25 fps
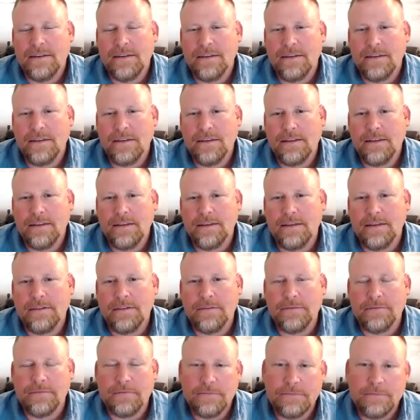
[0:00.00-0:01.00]

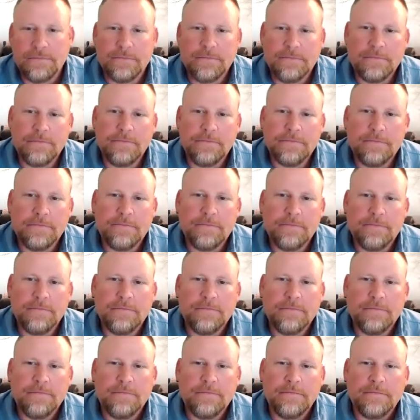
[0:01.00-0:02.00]

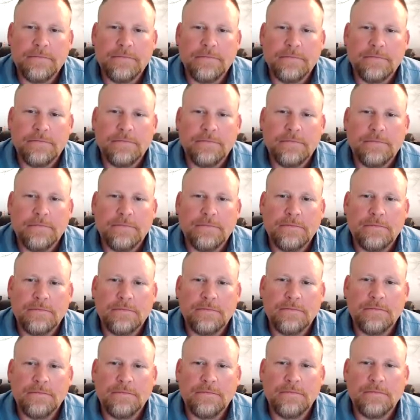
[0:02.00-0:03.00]

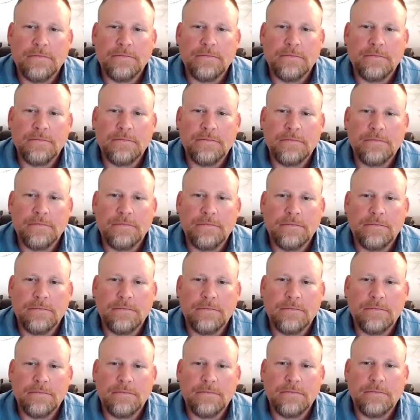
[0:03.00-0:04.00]

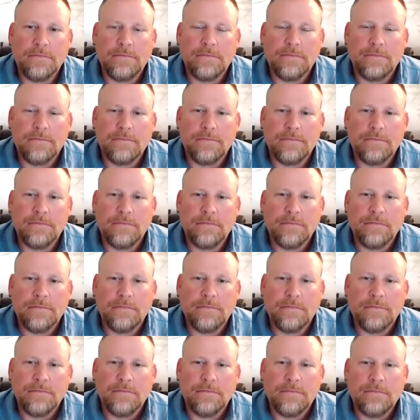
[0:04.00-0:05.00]

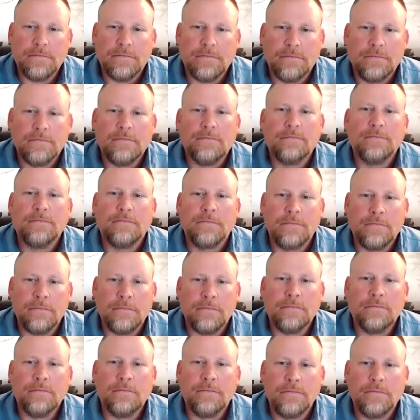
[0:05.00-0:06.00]

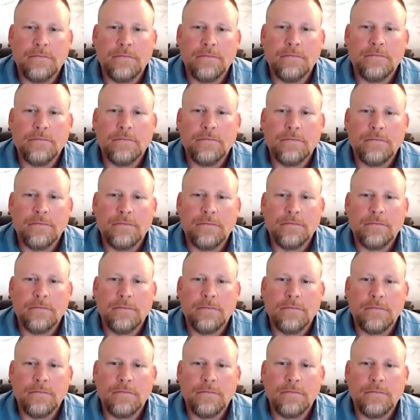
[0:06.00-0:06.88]
(not speaking)